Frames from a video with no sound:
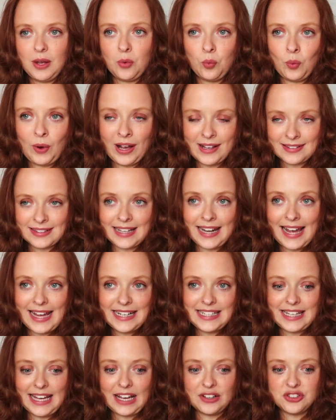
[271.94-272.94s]
We asked the
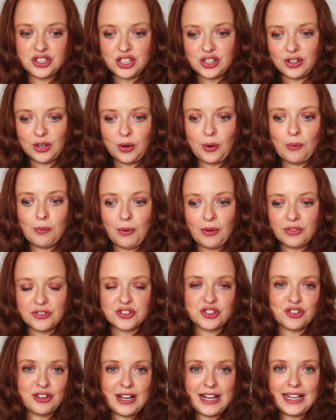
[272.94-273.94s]
lady and she got it up on
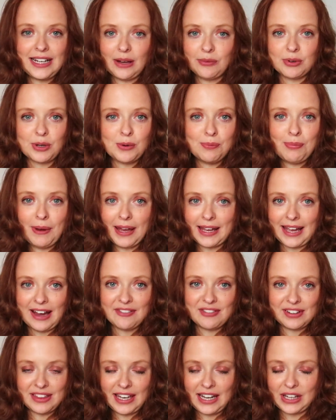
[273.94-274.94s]
screen, and we could pick
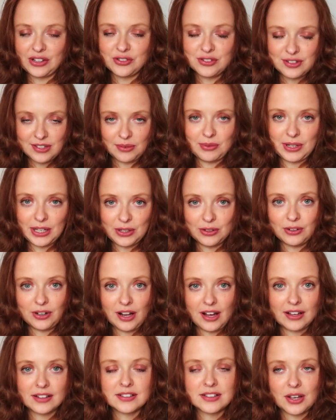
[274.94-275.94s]
everything, you could see what it looked
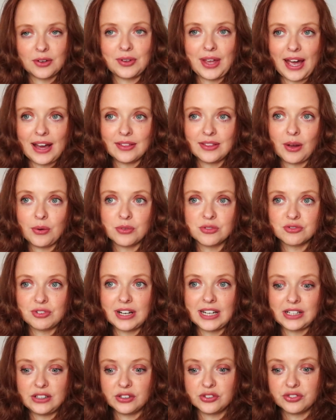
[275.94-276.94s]
like. So yeah, that was
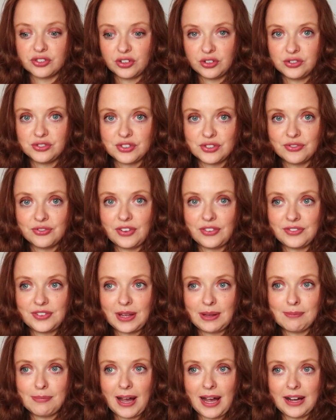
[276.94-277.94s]
really good for
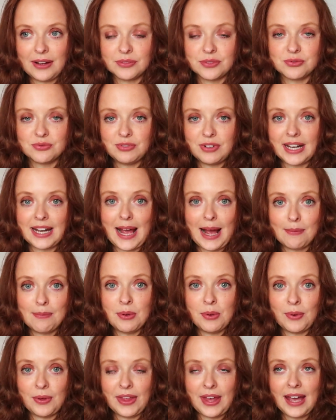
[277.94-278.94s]
£115, really
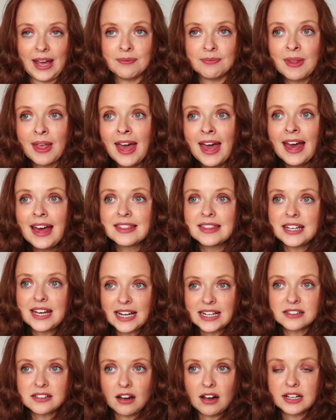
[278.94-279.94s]
happy with it. The
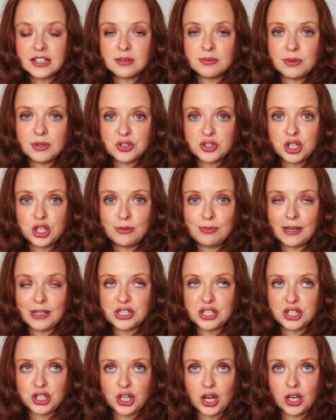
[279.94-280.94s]
next item that's too big
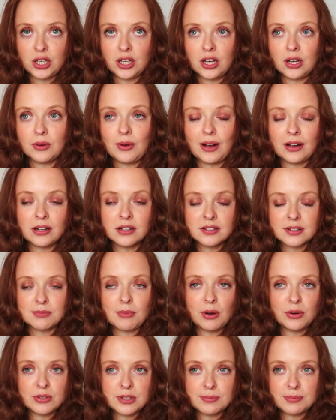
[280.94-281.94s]
to show you, and because
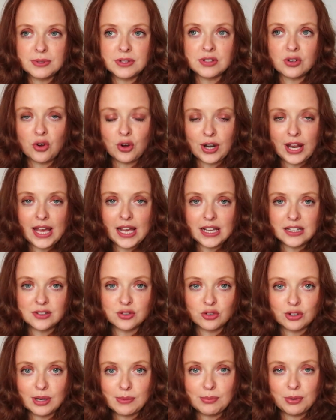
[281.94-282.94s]
my husband's on it, he's
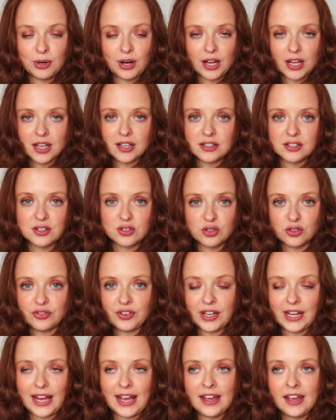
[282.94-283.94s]
already put like his stuff
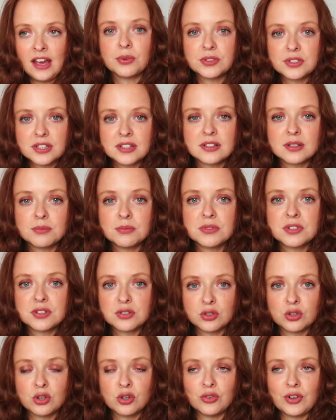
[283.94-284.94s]
in it. We wanted some
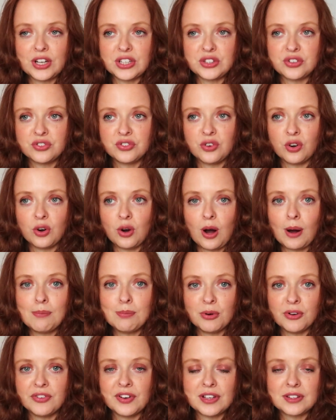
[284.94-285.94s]
storage for
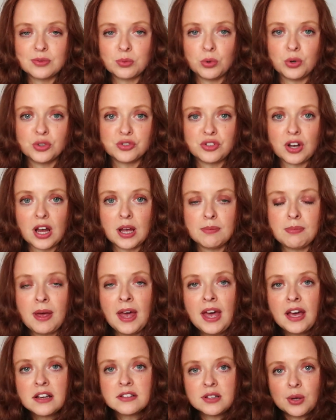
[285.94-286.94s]
above his wardrobe,
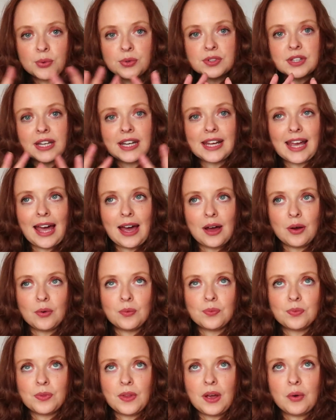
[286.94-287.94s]
so it was going to get,
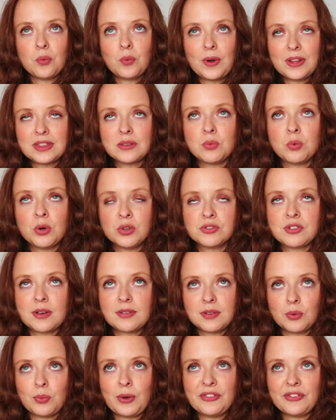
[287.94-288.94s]
with the
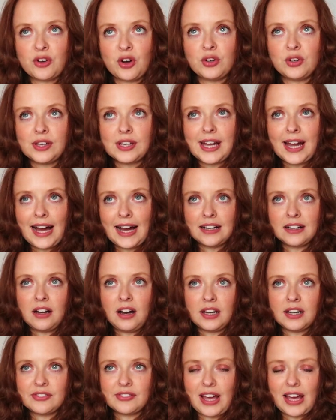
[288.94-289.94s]
wardrobes that we've got, you can
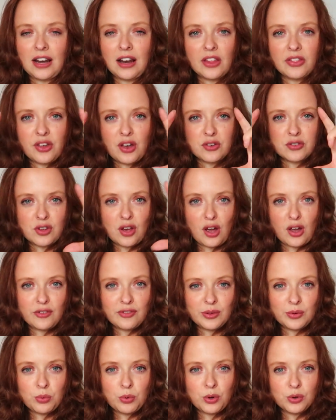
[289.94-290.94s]
kind of get like those over
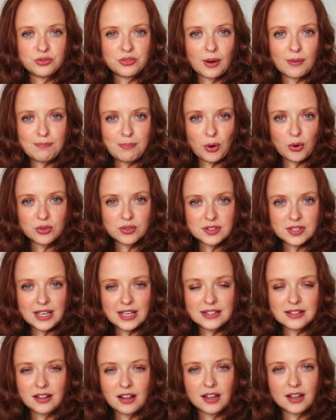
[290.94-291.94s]
the wardrobe
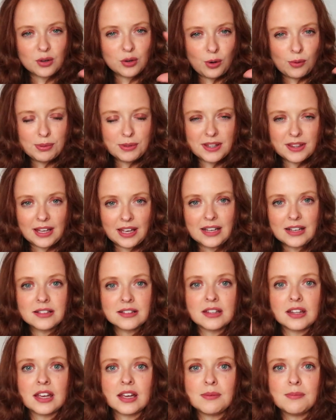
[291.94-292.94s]
boxes, like cupboard
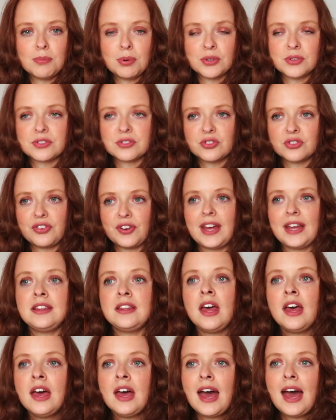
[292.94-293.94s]
things that you can put stuff in.